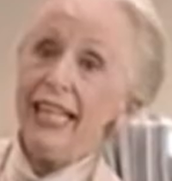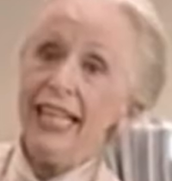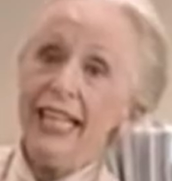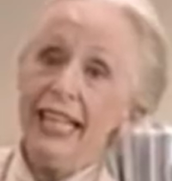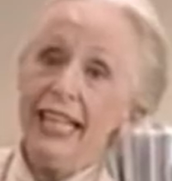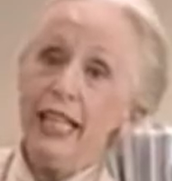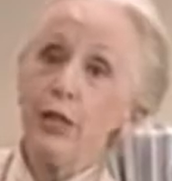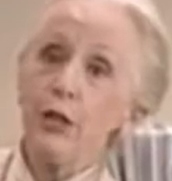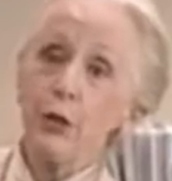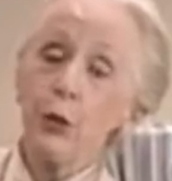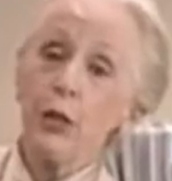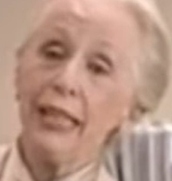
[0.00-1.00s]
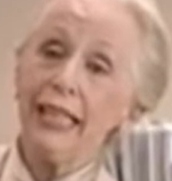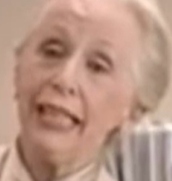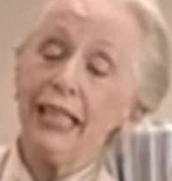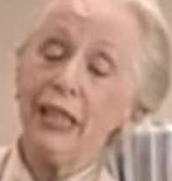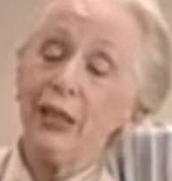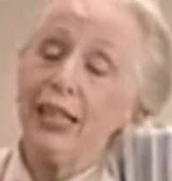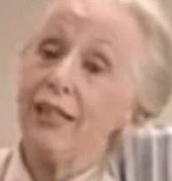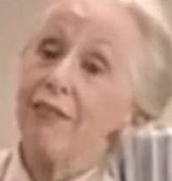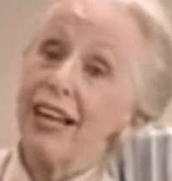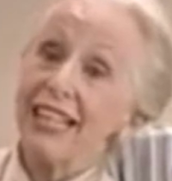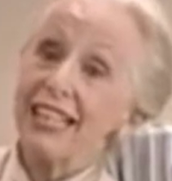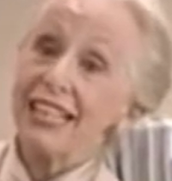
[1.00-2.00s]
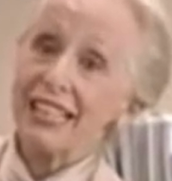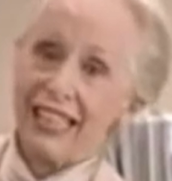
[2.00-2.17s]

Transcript: He needs your legal advice.